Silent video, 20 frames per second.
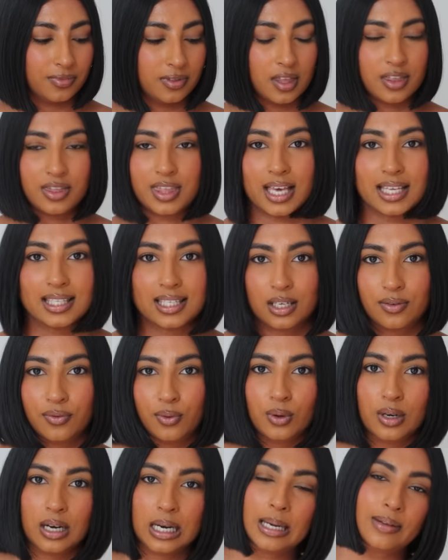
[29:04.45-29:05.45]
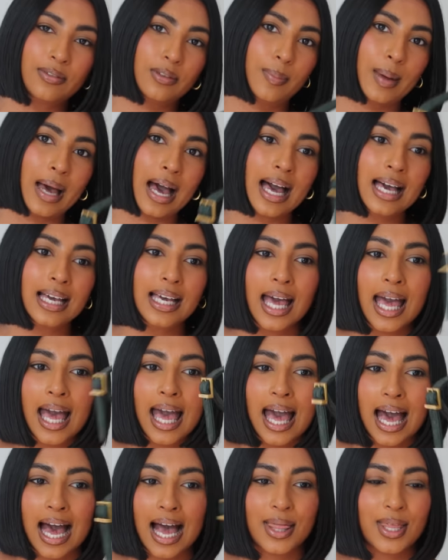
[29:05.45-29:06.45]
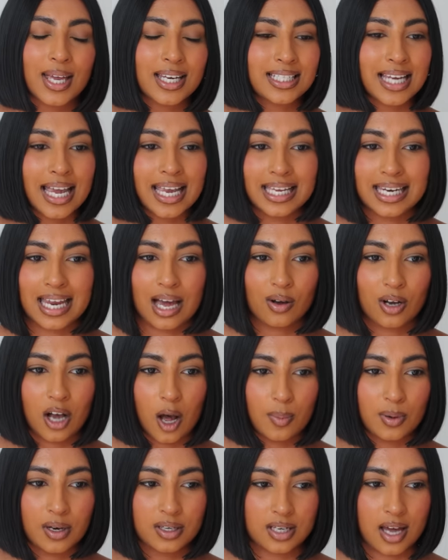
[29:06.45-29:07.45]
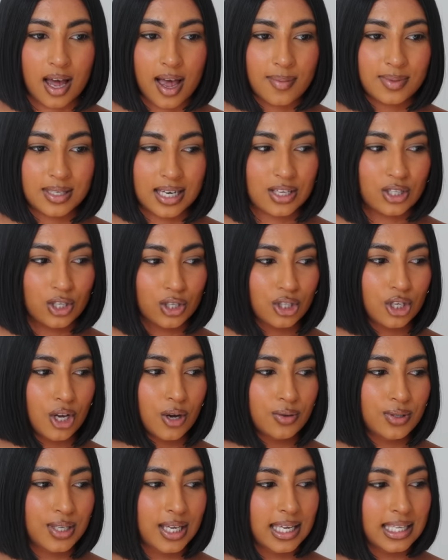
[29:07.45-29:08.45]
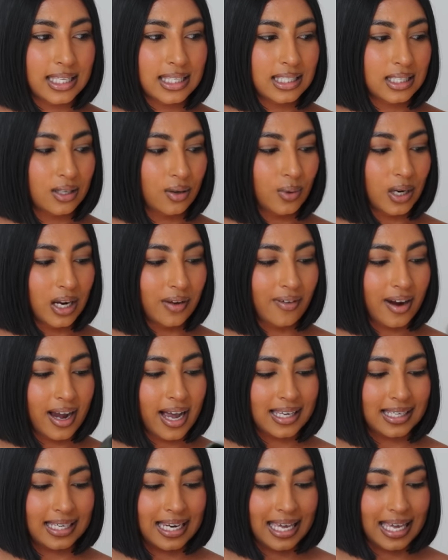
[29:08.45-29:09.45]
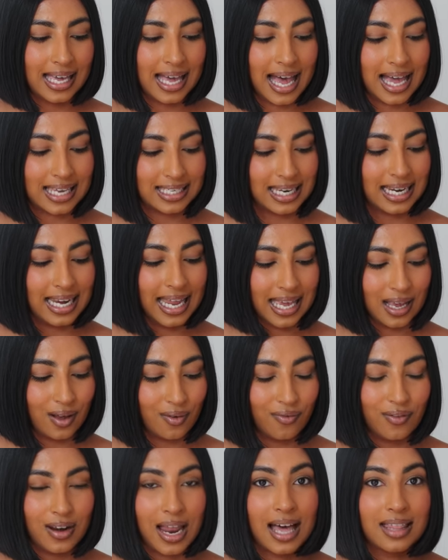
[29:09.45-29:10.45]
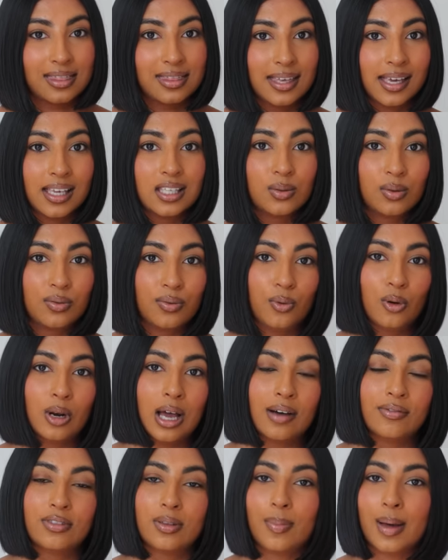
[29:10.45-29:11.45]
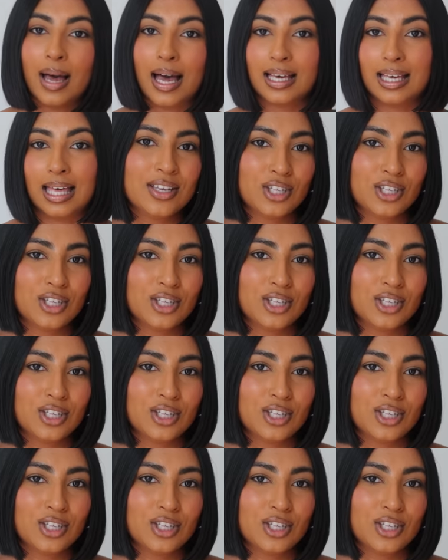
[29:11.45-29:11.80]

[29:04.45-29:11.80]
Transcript: the things had fallen out of the bag and I'd taken out a couple of times and I just noticed whenever I had, lay, had it laying flat things would fall out of the bag.